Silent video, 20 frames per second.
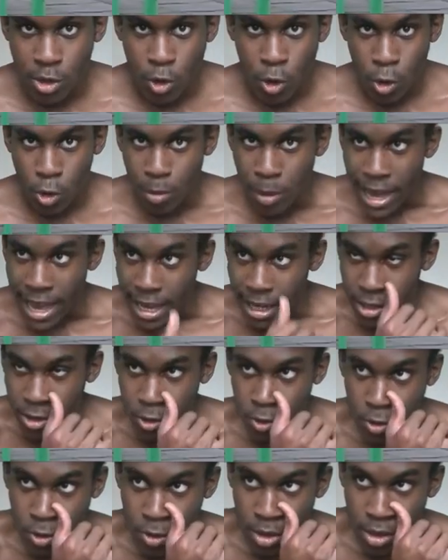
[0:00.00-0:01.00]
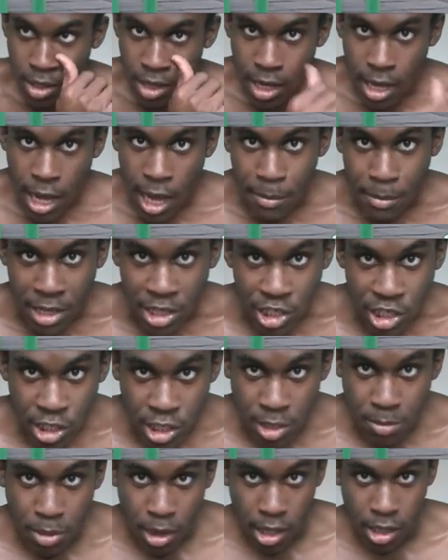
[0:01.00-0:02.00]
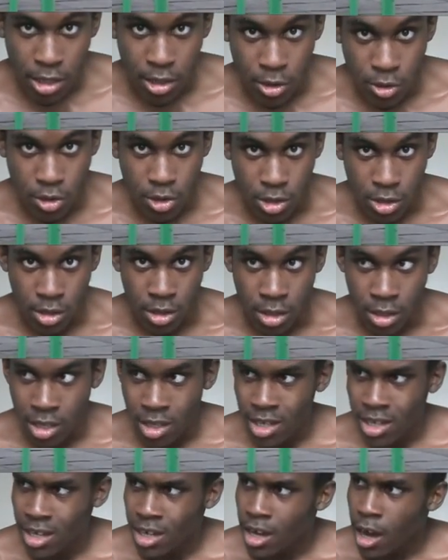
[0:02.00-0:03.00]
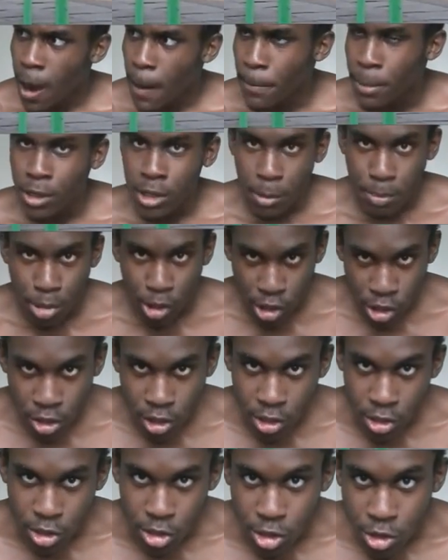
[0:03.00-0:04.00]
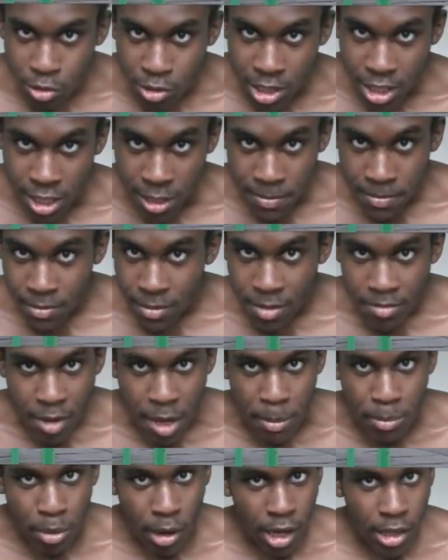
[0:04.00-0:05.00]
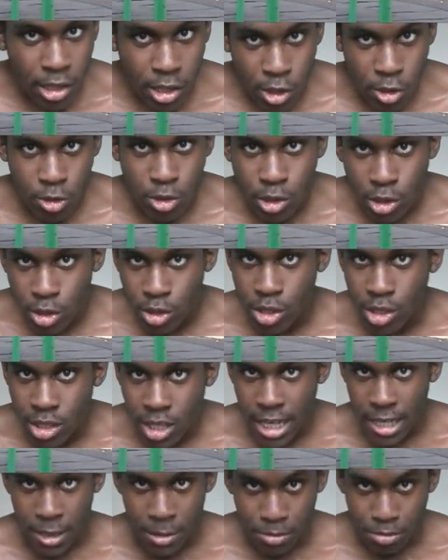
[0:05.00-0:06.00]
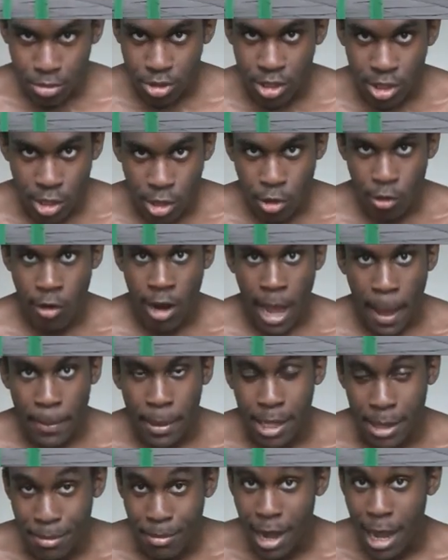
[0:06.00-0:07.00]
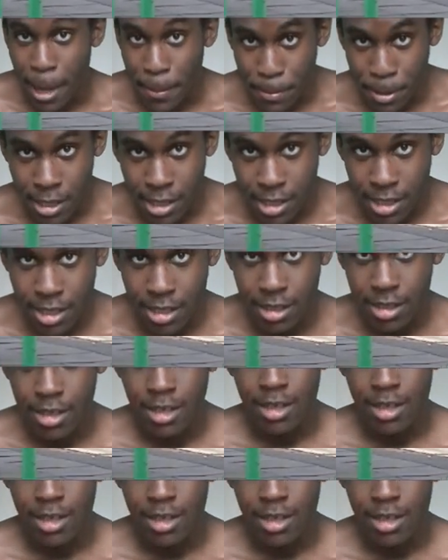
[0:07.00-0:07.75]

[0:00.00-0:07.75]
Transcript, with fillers: go back to how my shitty body used to look. I'll put the picture on the screen. My body used to look like complete crap in my opinion.